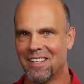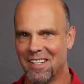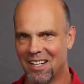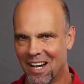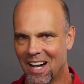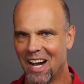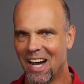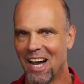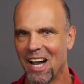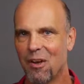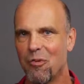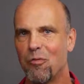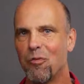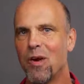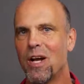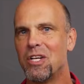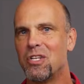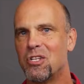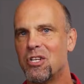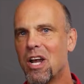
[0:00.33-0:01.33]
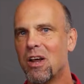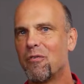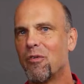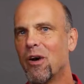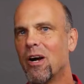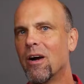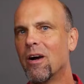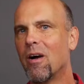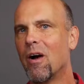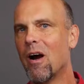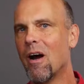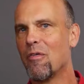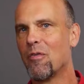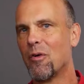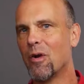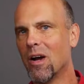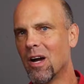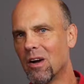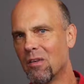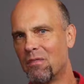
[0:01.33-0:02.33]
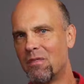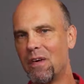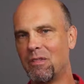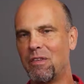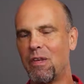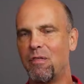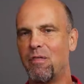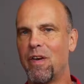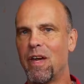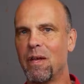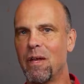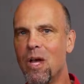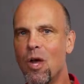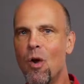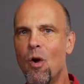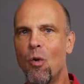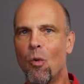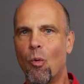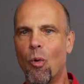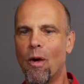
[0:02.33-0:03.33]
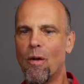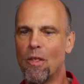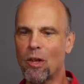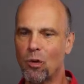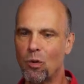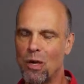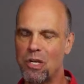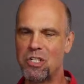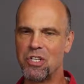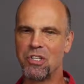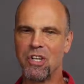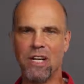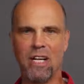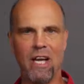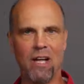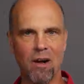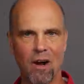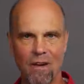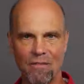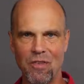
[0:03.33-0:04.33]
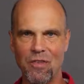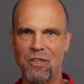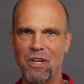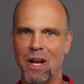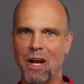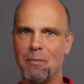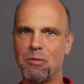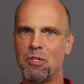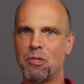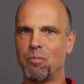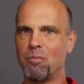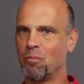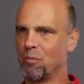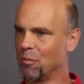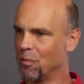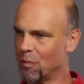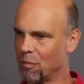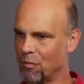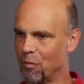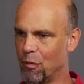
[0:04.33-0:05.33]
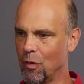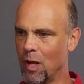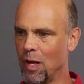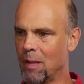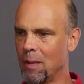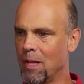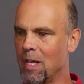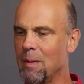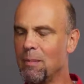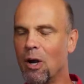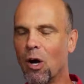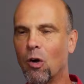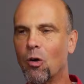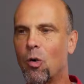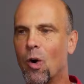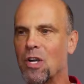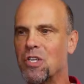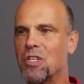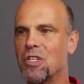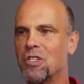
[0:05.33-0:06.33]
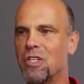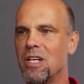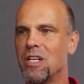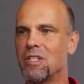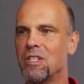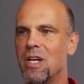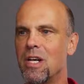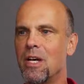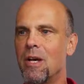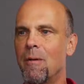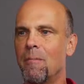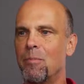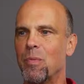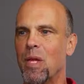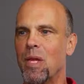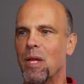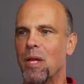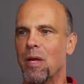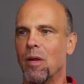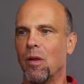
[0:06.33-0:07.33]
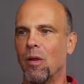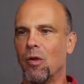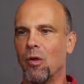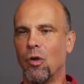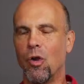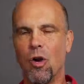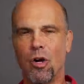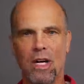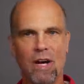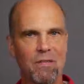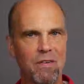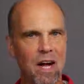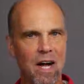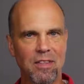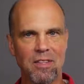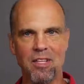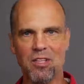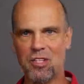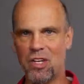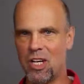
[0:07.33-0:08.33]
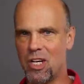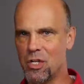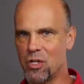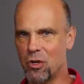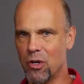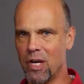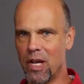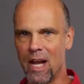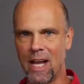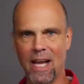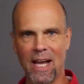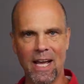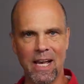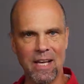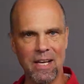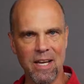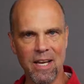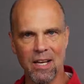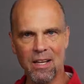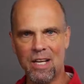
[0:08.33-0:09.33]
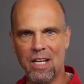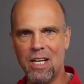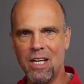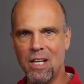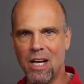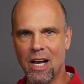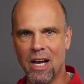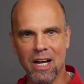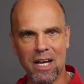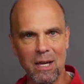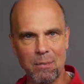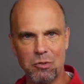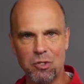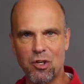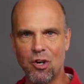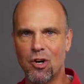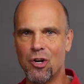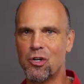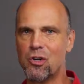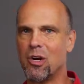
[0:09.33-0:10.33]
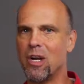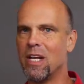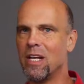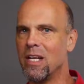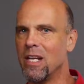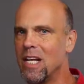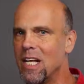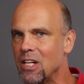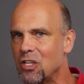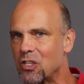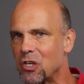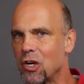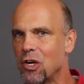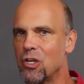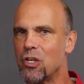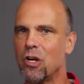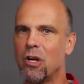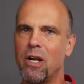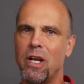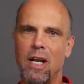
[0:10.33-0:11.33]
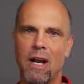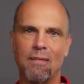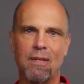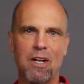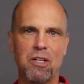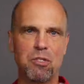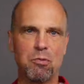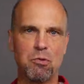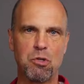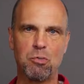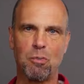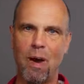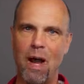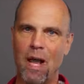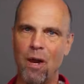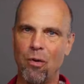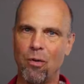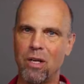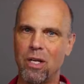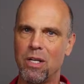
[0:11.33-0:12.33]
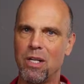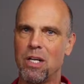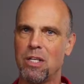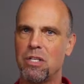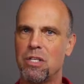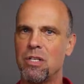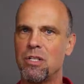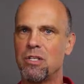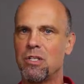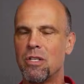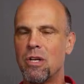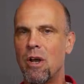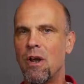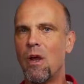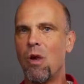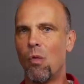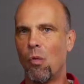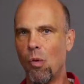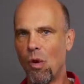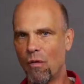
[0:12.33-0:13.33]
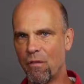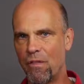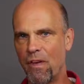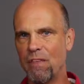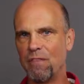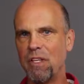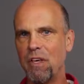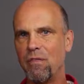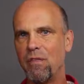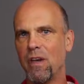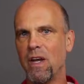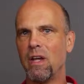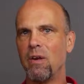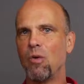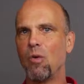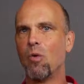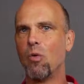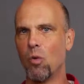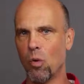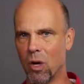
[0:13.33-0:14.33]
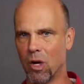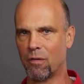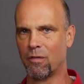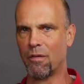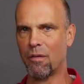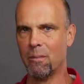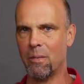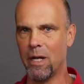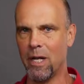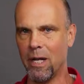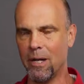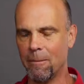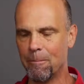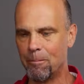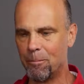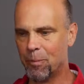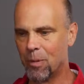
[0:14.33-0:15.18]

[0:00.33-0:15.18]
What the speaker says: Hi, Fred Schaefer here, author of 50 Fit. One of the questions I get oftentimes, email questions is, look, I've got this injury. I had hip surgery, knee surgery. I've got some spinal conditions. Will 50 Fit work for me?